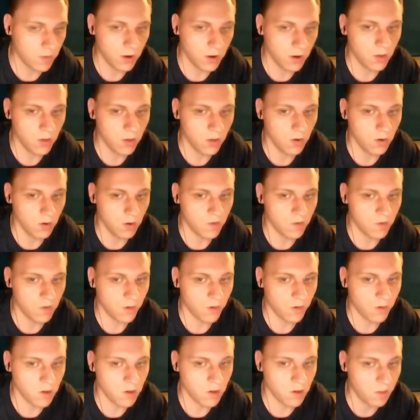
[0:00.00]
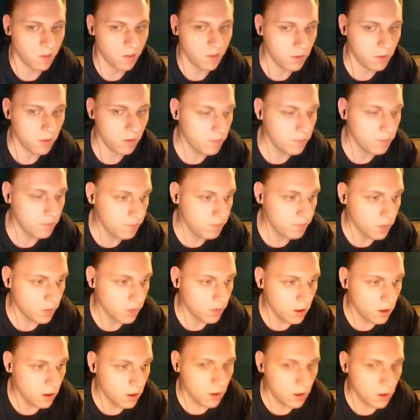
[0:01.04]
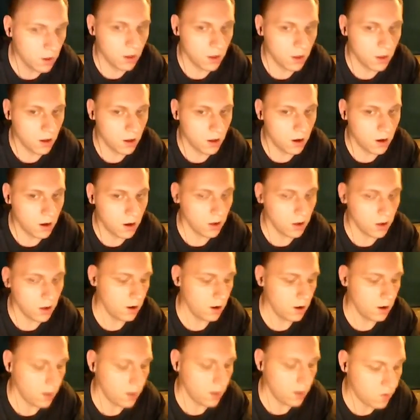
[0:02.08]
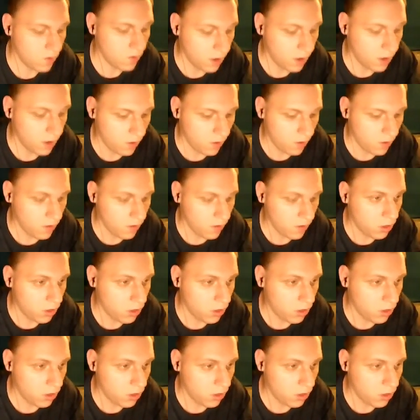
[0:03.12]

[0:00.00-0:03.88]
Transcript: to do something very simple. Let's create a switch,